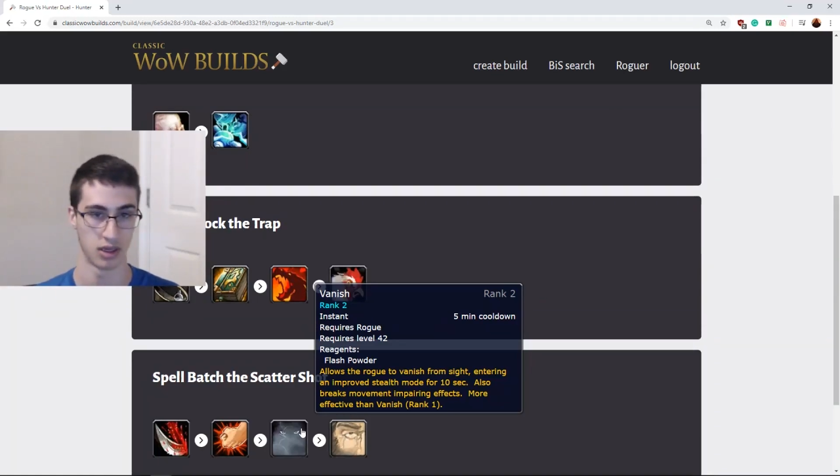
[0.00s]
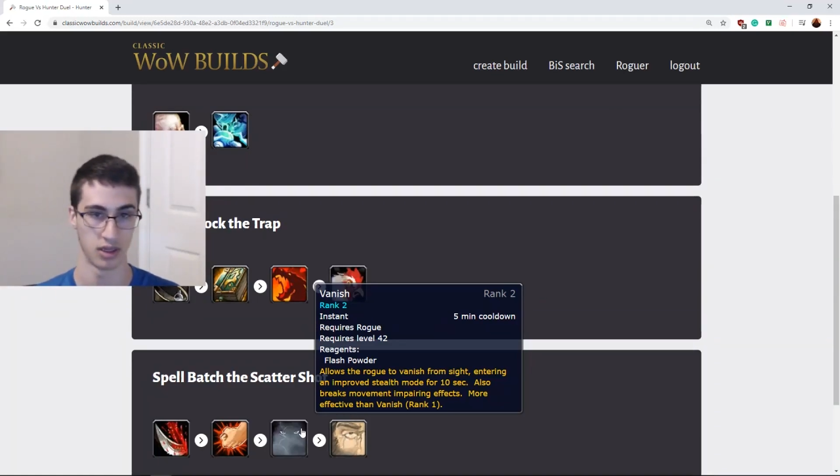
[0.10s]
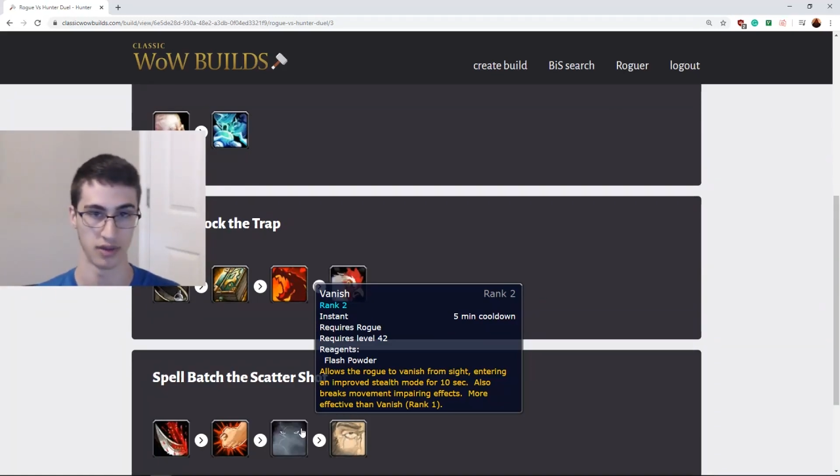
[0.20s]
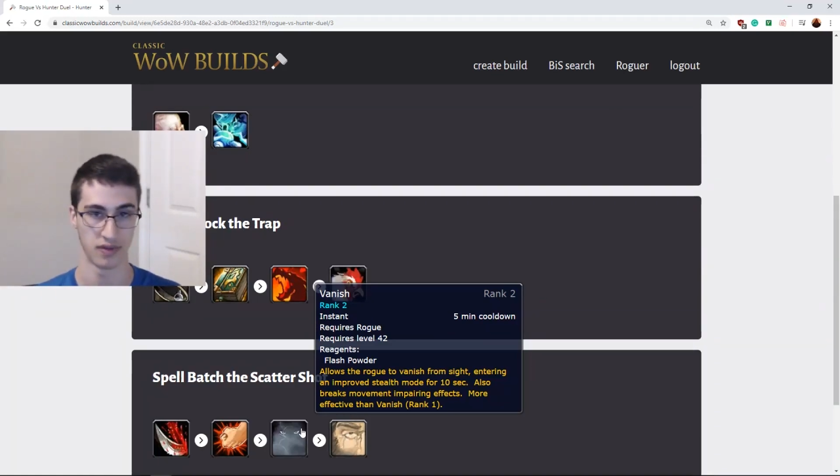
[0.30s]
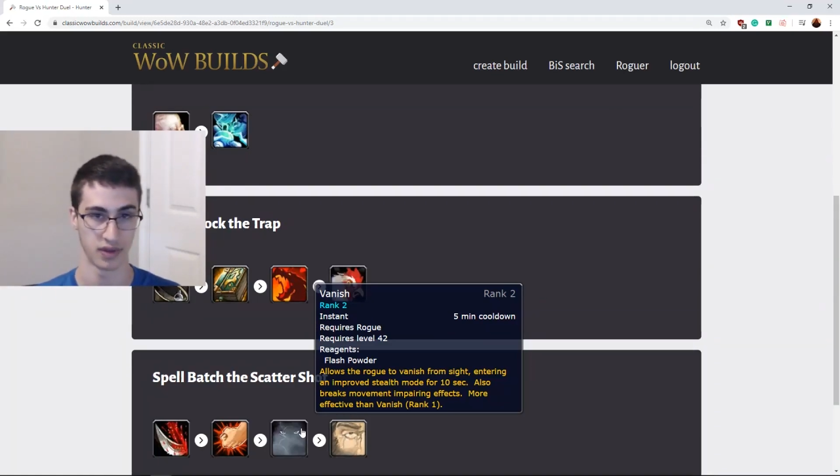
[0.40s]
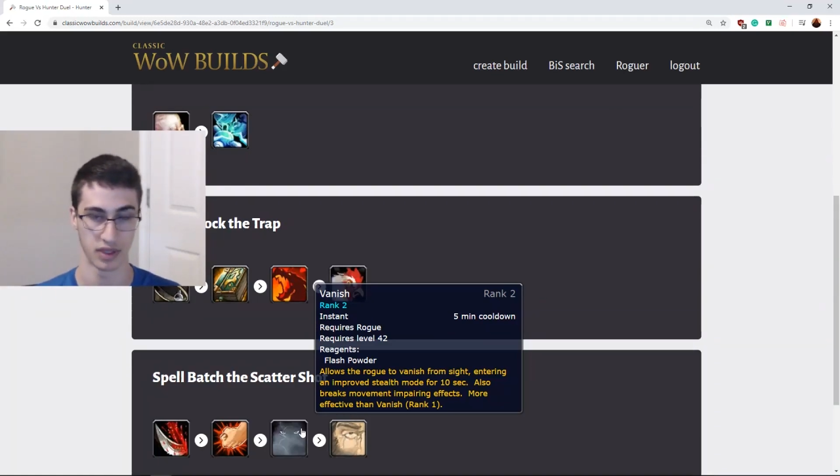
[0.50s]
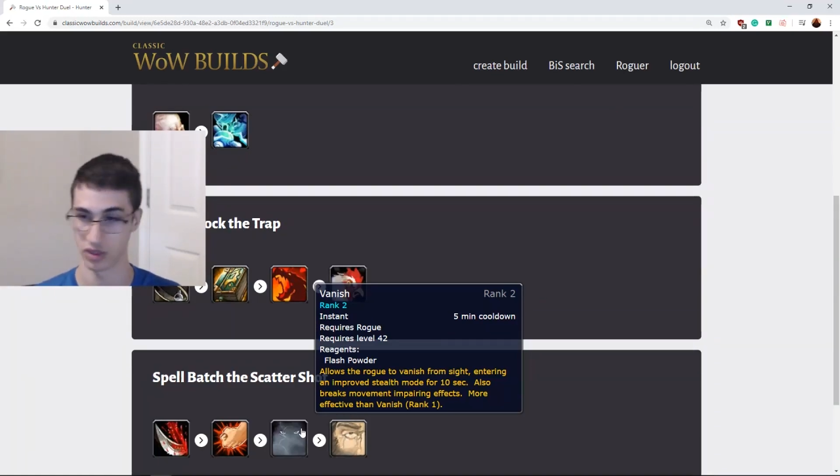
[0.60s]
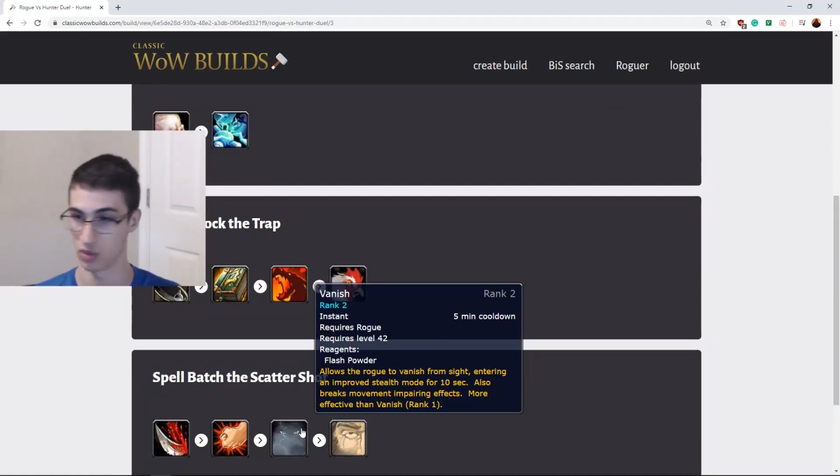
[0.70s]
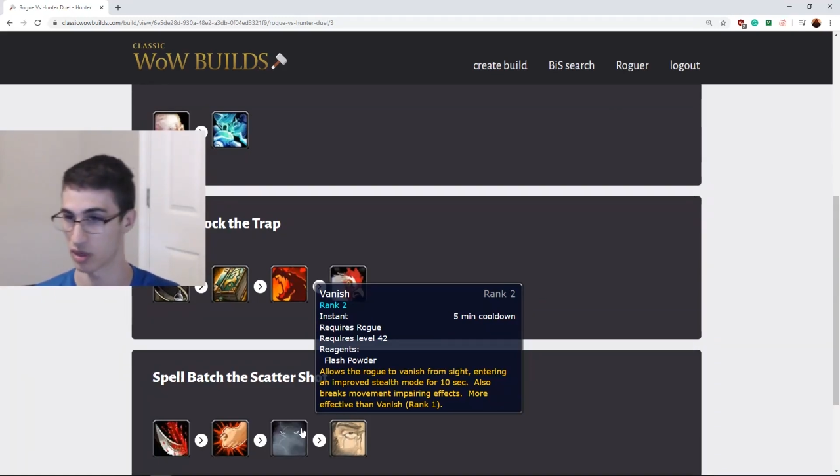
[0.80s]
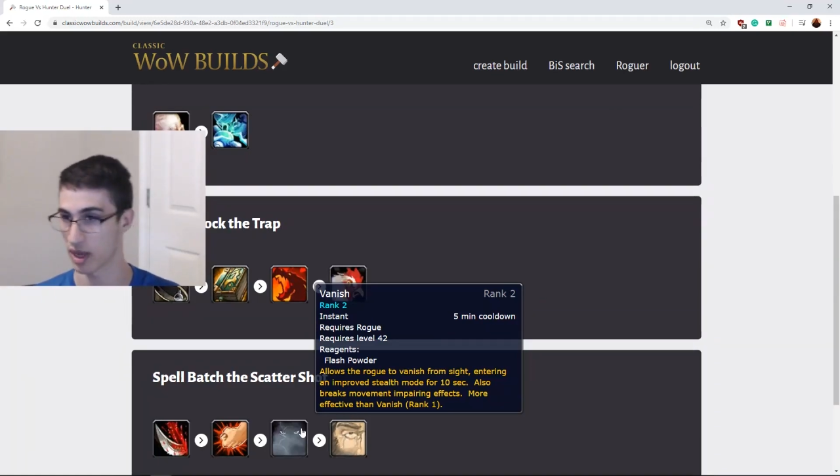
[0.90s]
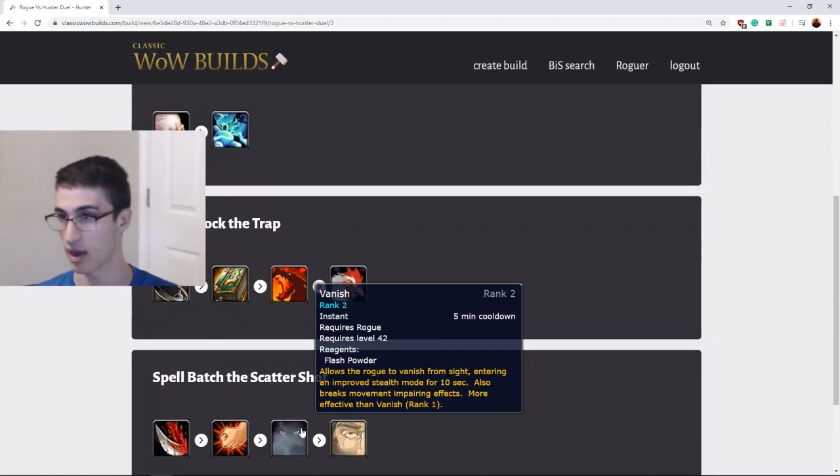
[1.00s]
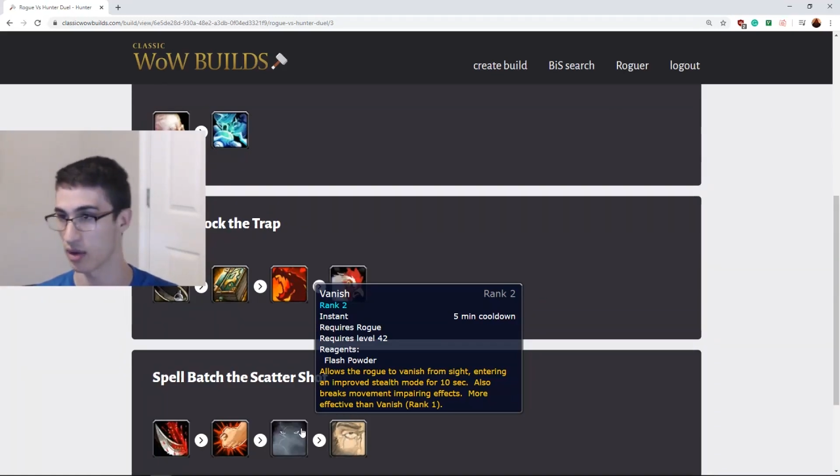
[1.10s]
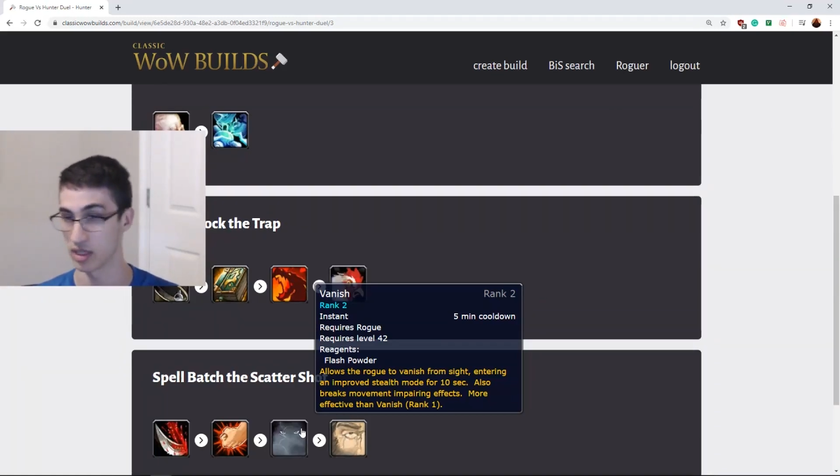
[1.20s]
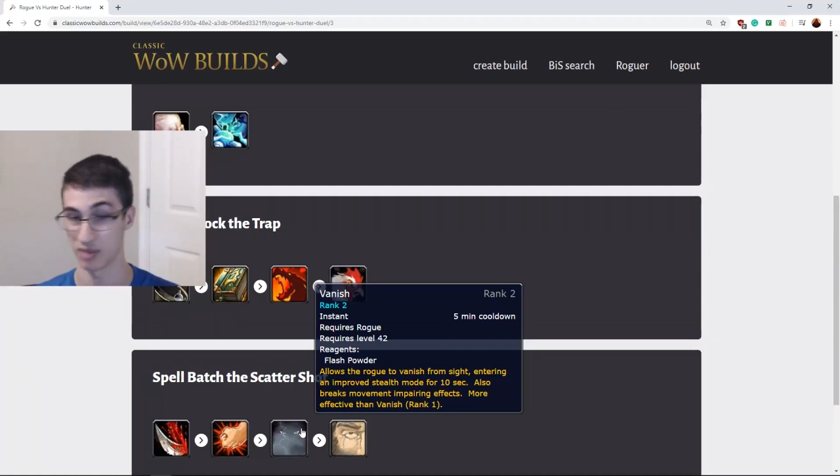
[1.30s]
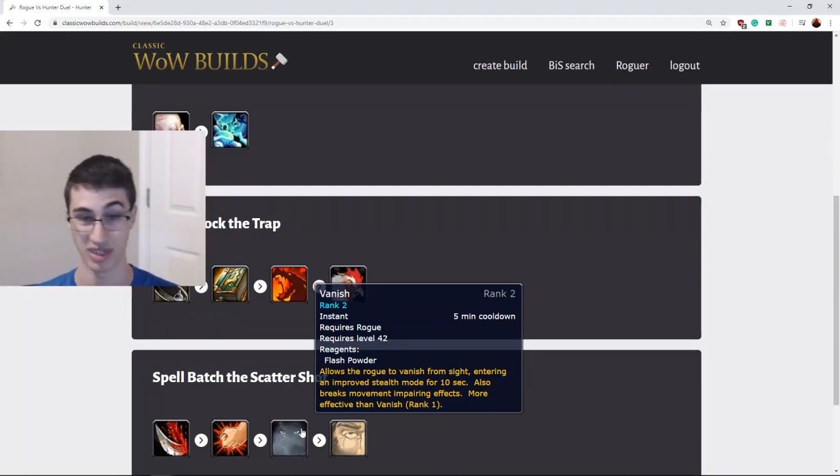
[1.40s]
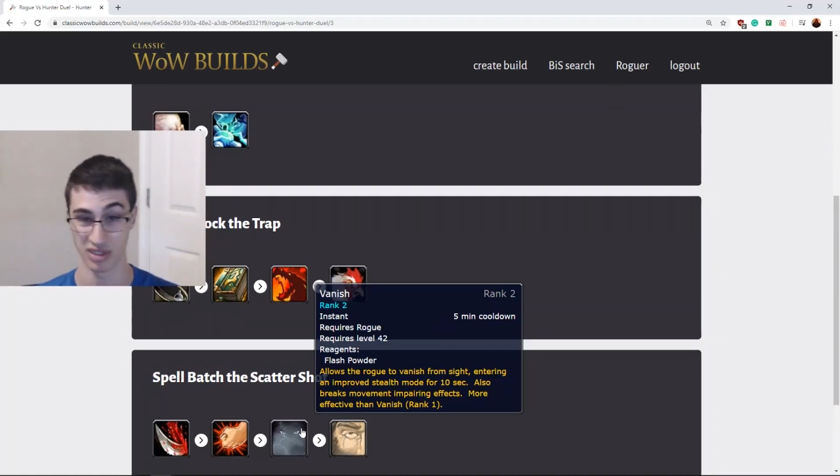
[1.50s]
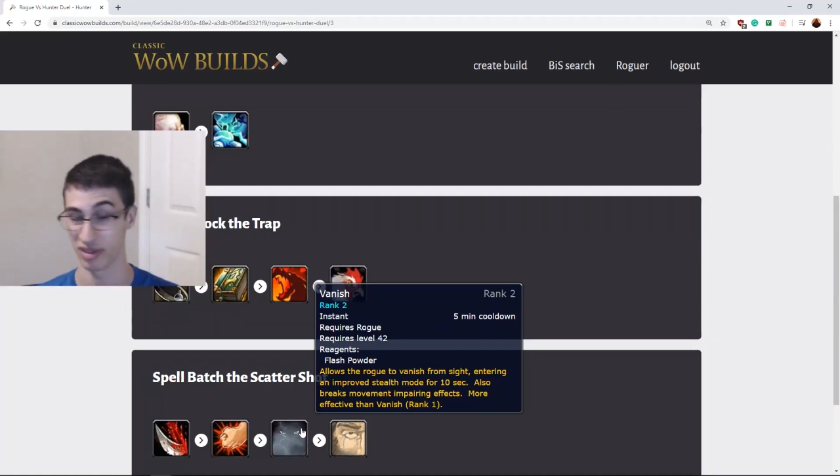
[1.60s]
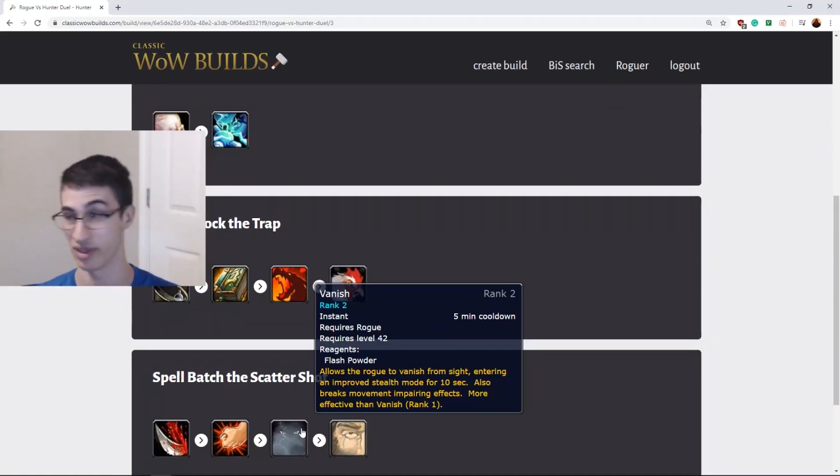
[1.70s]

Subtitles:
If it doesn't work out, especially